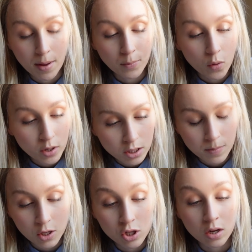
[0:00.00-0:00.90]
I'm going to
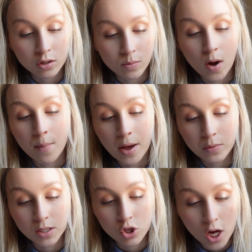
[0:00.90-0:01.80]
my shelter, Mom. I
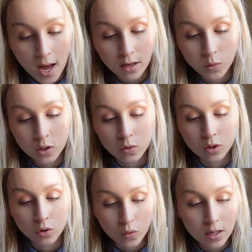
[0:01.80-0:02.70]
was a child once
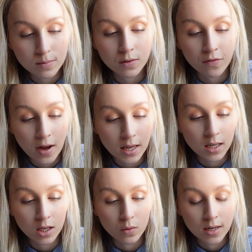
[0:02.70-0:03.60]
with dreams of
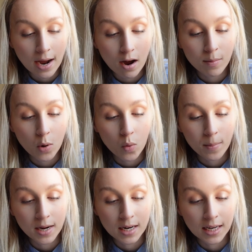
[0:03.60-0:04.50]
finding you, and now I'm a
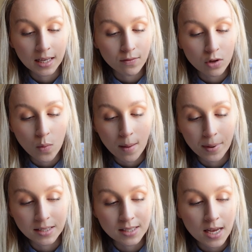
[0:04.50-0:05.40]
woman and I give you up.
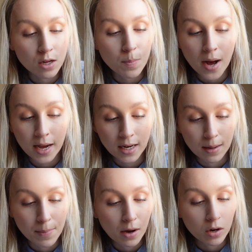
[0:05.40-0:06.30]
I say goodbye and I
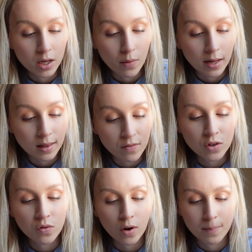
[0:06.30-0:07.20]
bury you. I lift
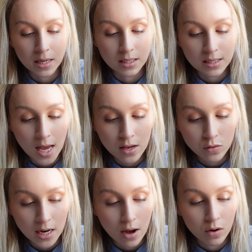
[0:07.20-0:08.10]
you from me and set you
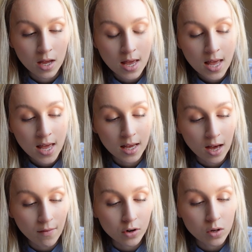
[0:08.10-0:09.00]
down and
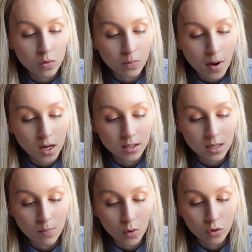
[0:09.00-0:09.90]
cover you with moss
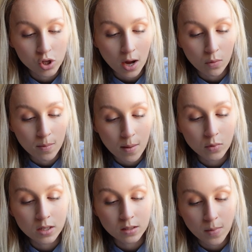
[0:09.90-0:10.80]
and mulch. I
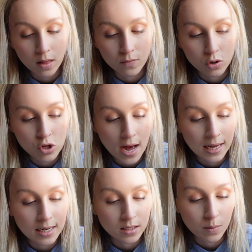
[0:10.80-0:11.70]
remember the smell of your
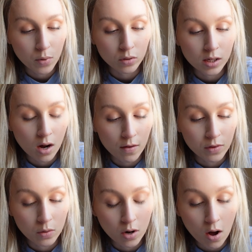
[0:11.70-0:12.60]
jacket as I pulled it off
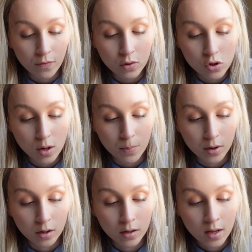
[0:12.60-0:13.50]
you and off your
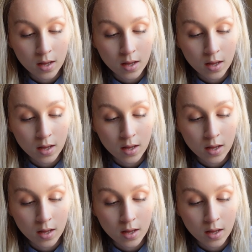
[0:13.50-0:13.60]
jumper.